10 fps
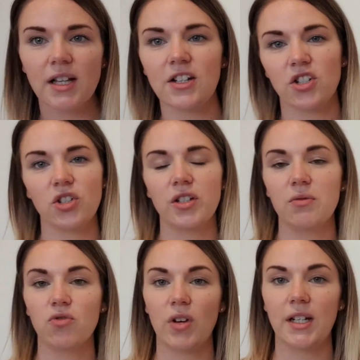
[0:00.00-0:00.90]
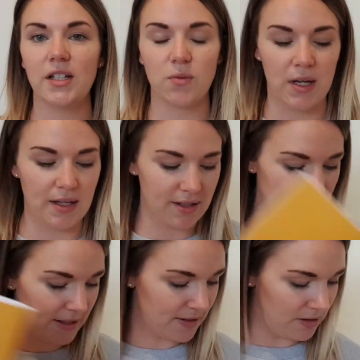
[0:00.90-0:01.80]
I just thought it was really sweet.
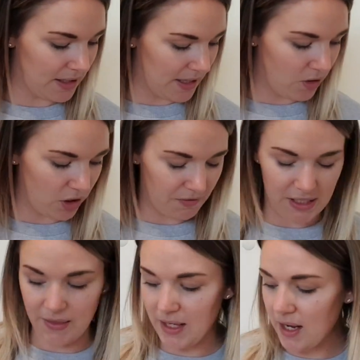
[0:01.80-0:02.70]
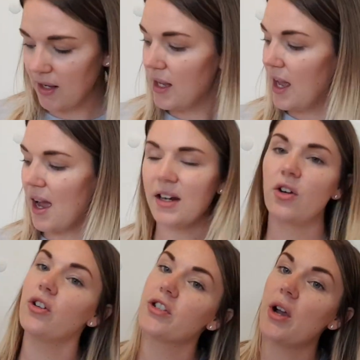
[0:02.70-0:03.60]
Elisa White colouring in that. And it
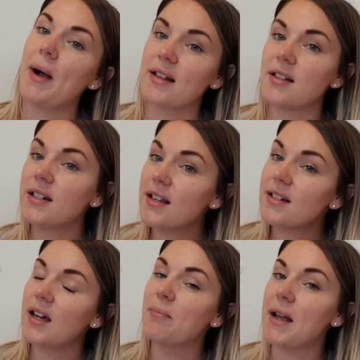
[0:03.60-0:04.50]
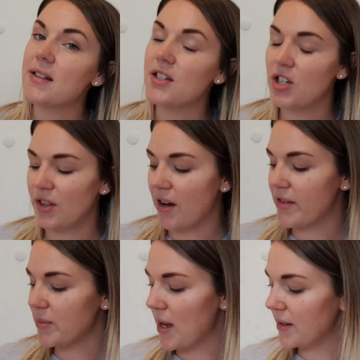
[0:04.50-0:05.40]
also has a nice little message in there
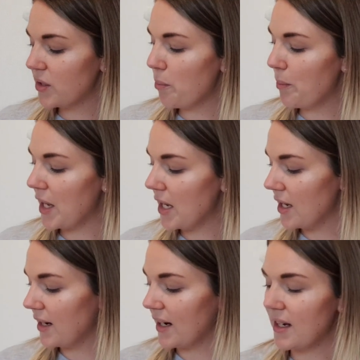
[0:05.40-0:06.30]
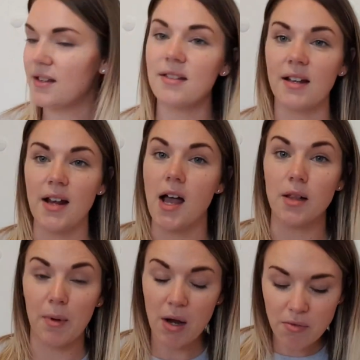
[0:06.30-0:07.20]
as well to be nice and
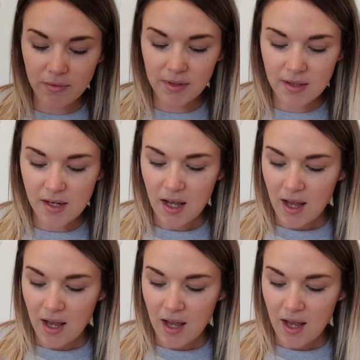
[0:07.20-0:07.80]
help out.